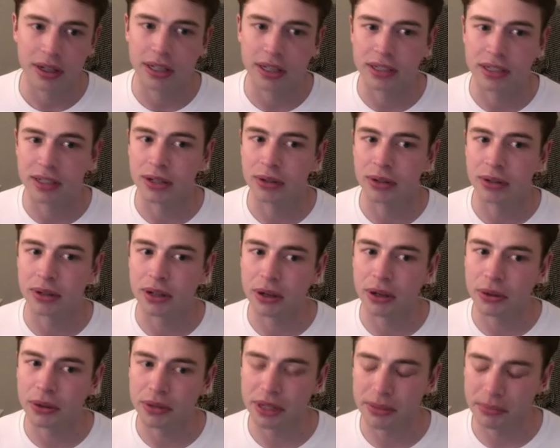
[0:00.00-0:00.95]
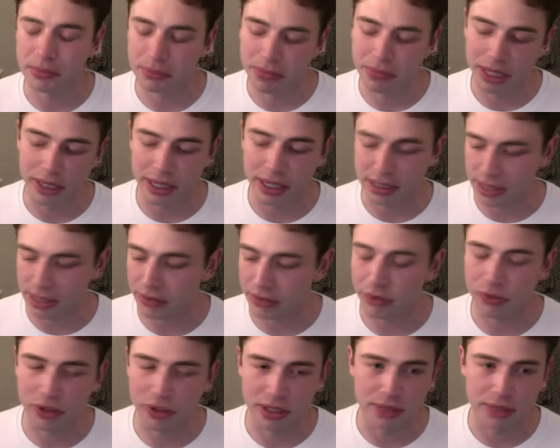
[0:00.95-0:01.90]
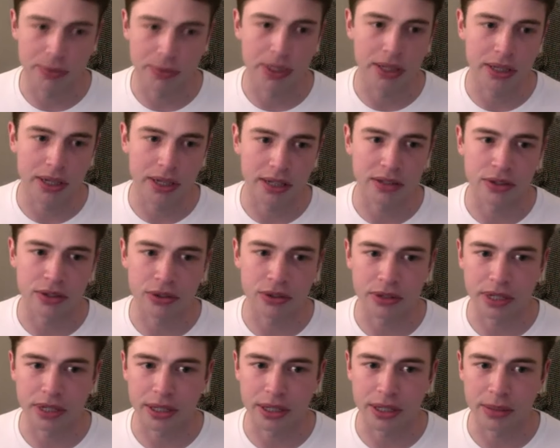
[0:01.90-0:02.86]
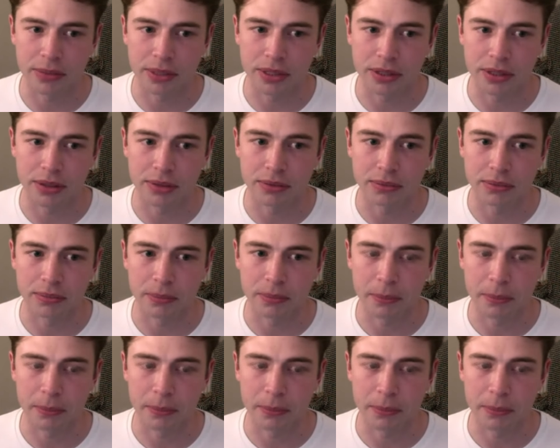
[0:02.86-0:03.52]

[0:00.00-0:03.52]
And so only make that sacrifice when that story comes to you.